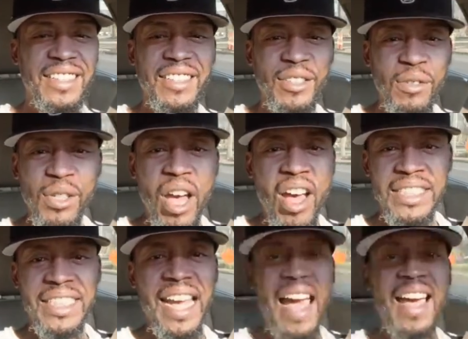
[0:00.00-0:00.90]
You
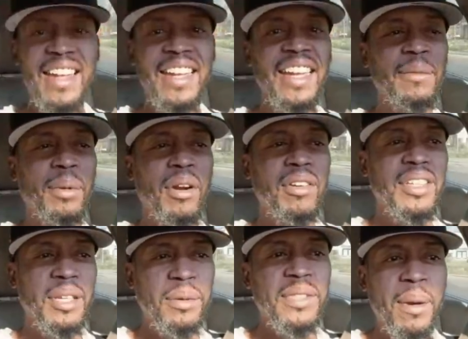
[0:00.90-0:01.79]
lost to Ali, bro.
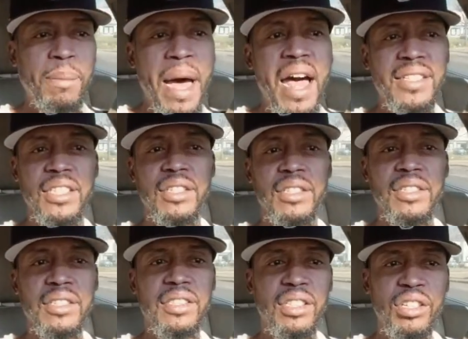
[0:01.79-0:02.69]
He was a boxer.
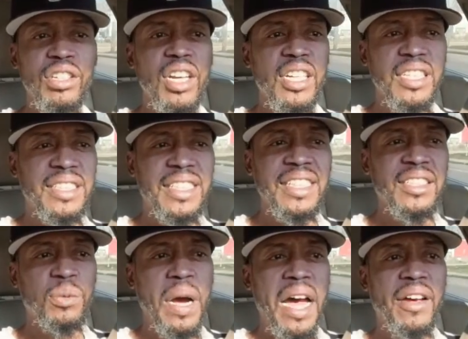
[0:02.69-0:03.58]
So you're going to
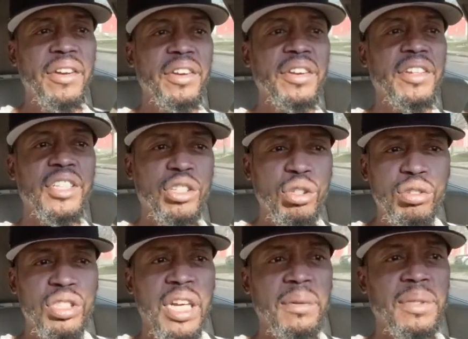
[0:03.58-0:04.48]
teach Wilder to do
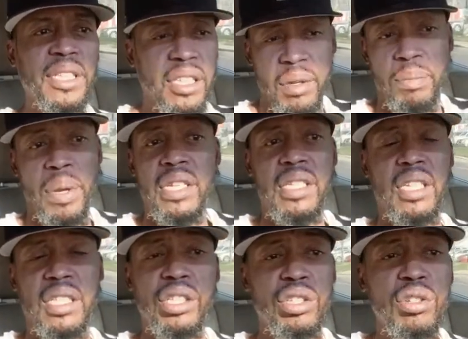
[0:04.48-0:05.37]
something that
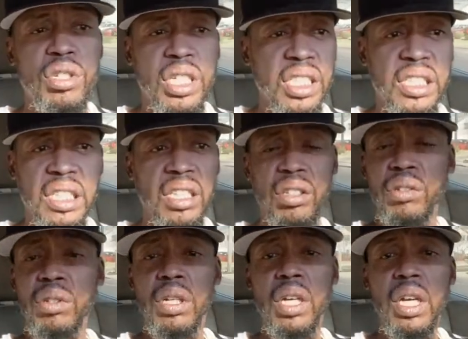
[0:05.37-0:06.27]
basically you couldn't
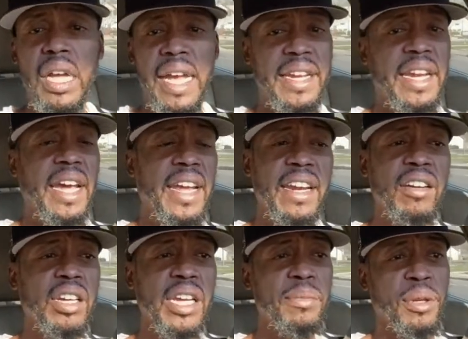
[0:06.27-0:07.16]
do? And
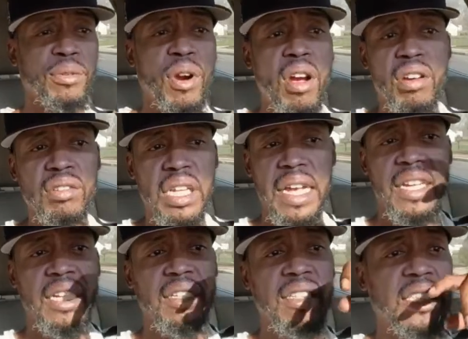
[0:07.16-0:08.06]
don't get me wrong,
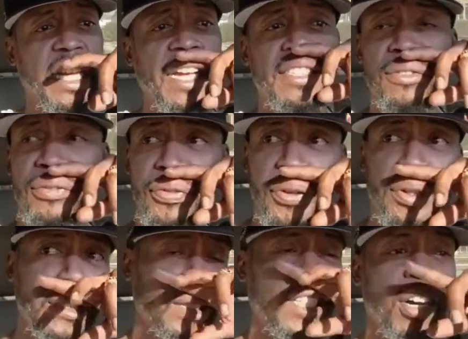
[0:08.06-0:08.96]
like, Tyson
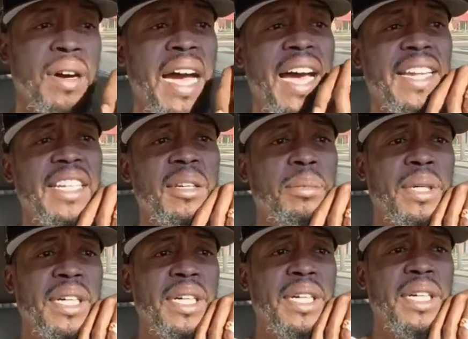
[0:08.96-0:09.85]
Fury is Ali,
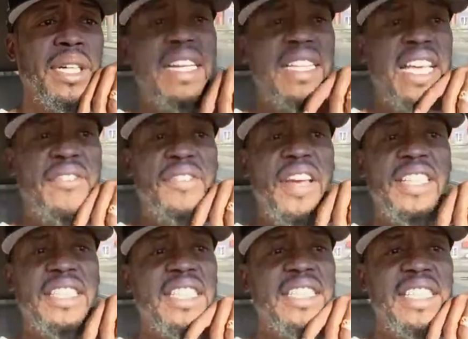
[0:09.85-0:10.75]
but they
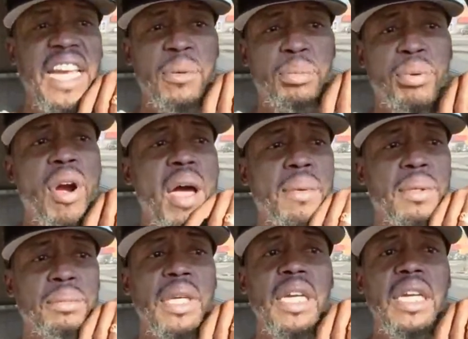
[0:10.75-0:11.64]
faced the same
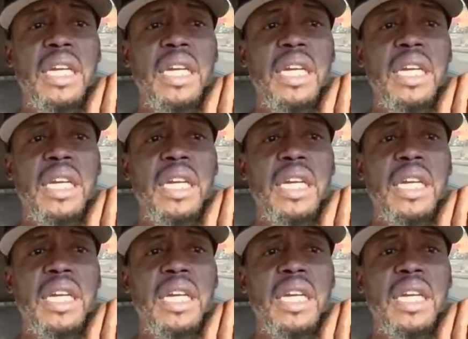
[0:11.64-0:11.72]
problem.